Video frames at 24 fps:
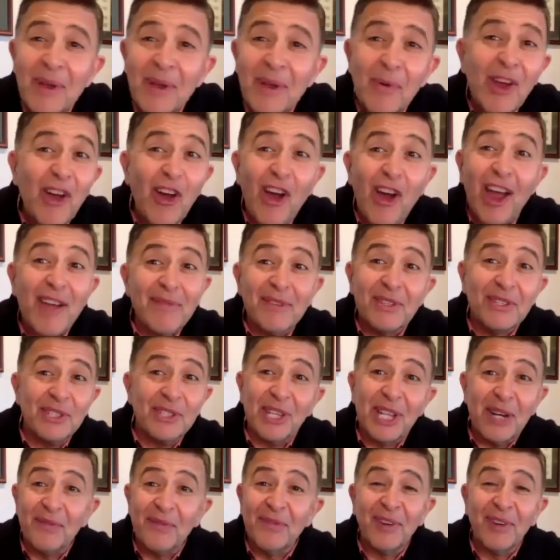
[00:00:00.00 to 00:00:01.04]
I haven't
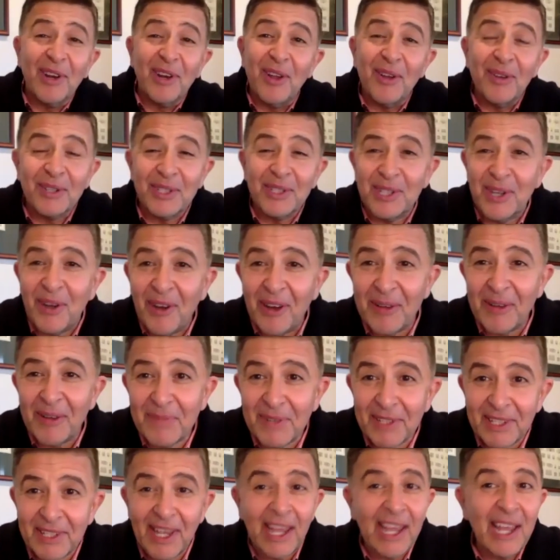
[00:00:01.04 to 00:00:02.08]
seen it for a long time, but
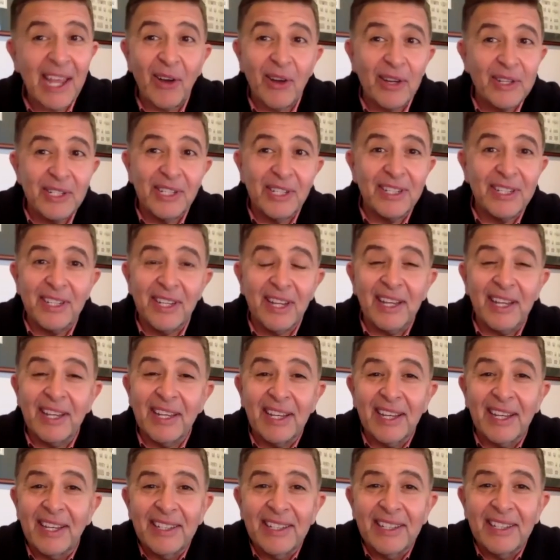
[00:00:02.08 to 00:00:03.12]
yeah, I did
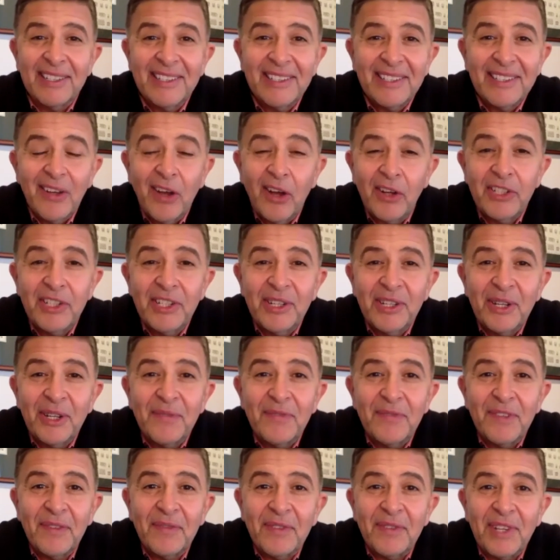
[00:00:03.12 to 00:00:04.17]
her
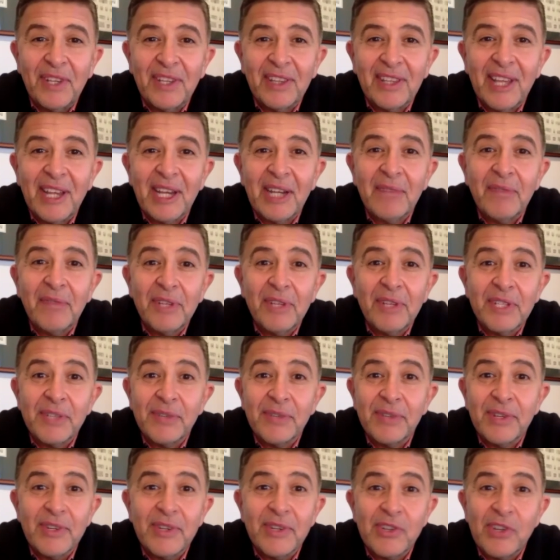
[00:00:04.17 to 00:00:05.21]
50th
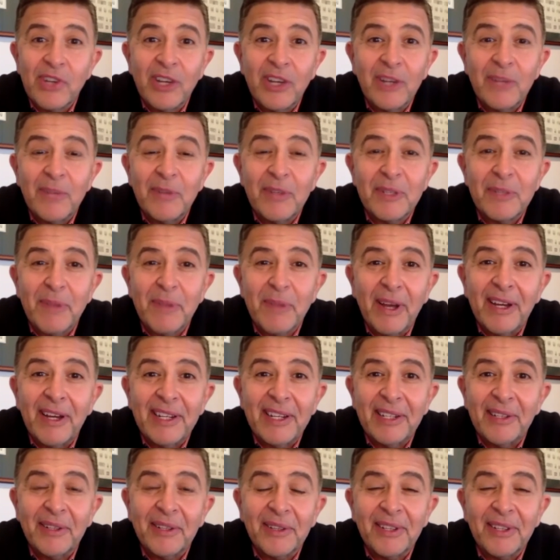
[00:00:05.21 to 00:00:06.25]
anniversary in showbiz
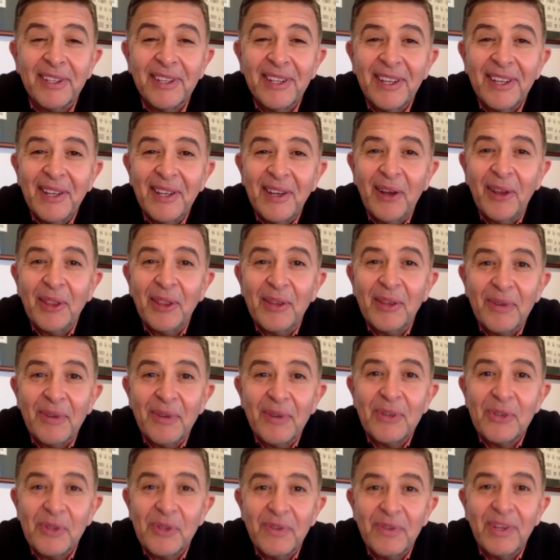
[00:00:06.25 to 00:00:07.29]
party on the
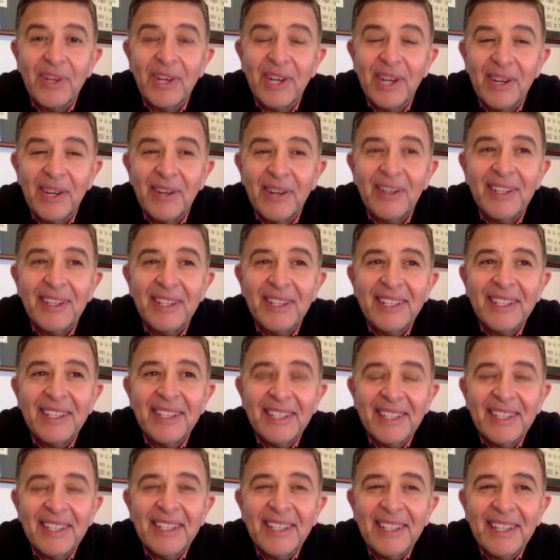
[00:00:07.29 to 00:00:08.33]
French Riviera.
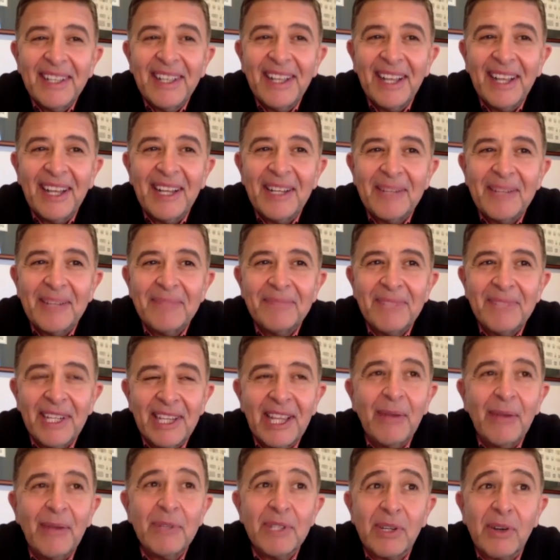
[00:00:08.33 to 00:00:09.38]
Yeah,
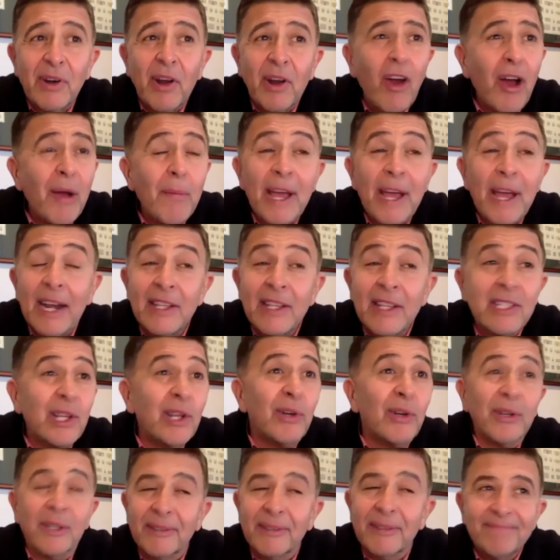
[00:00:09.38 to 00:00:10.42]
that was great. Oh, mate,
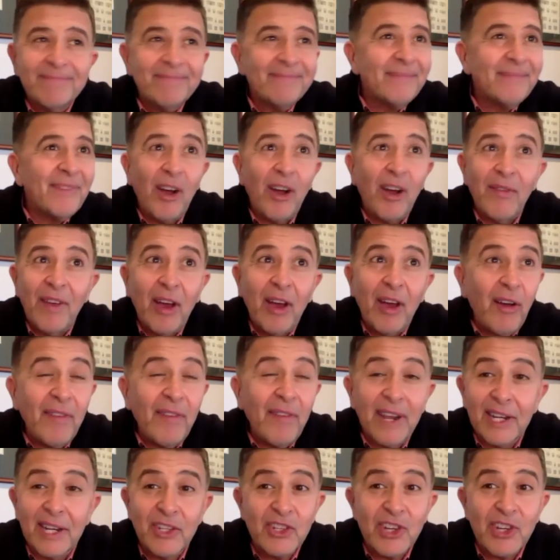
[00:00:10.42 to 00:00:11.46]
I've
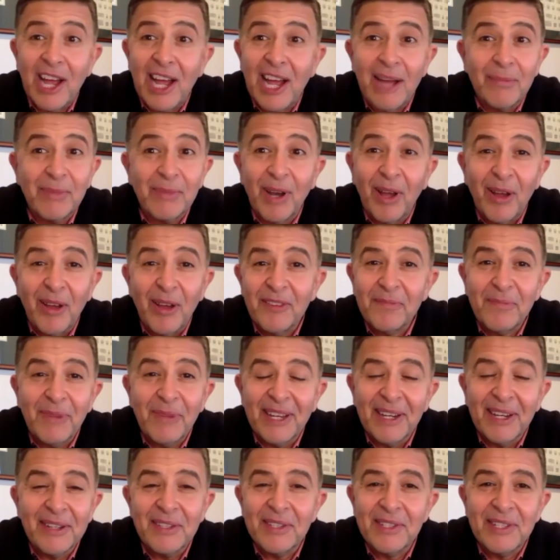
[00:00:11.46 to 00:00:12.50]
had a charmed life,
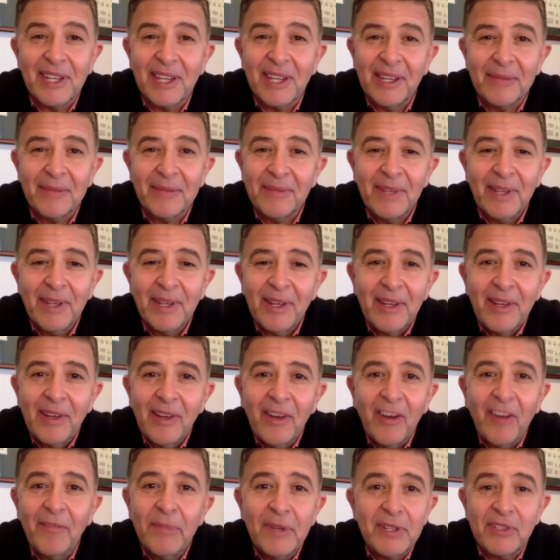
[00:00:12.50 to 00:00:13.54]
mate.
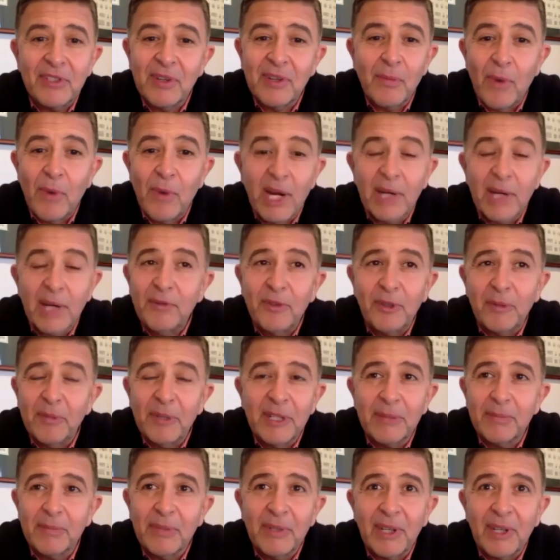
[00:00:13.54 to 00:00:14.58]
I've met some wonderful
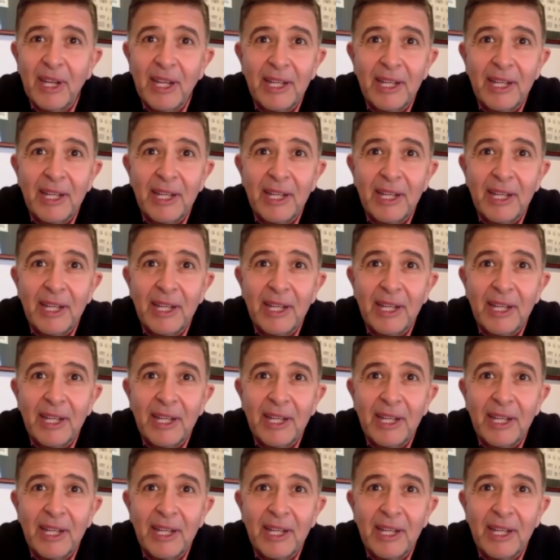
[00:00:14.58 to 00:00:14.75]
people,